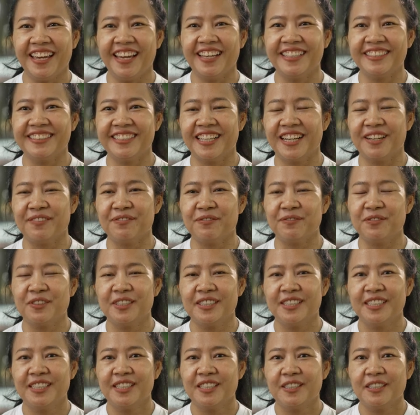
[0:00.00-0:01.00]
and um,
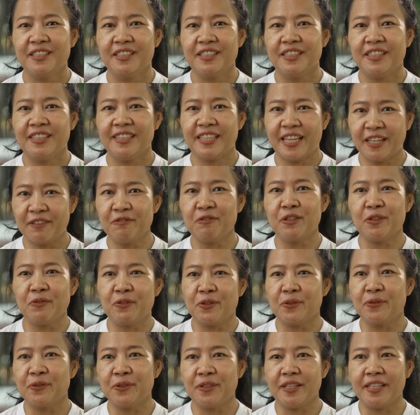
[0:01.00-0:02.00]
then we
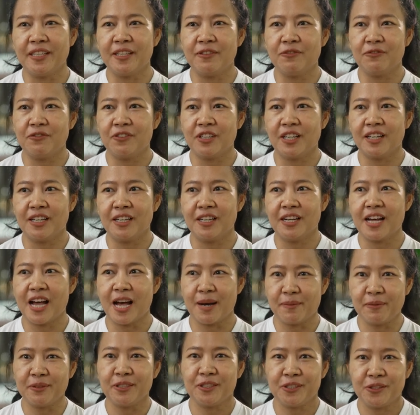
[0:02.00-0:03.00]
will leave uh,
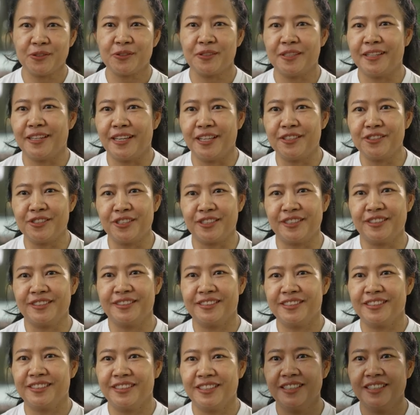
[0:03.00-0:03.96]
harmony to the natures.